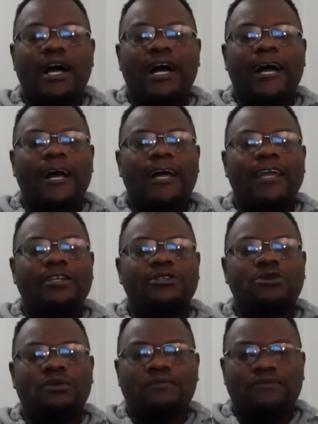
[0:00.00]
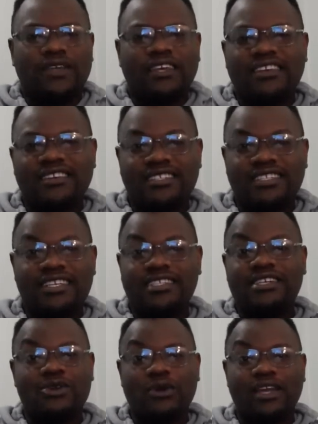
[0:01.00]
I don't think it
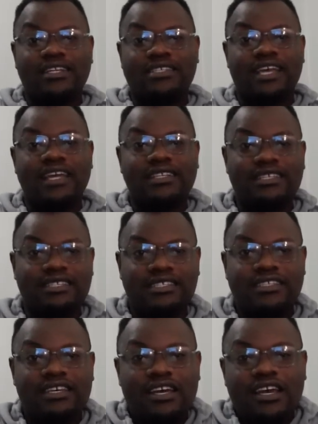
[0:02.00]
needs a rocket scientist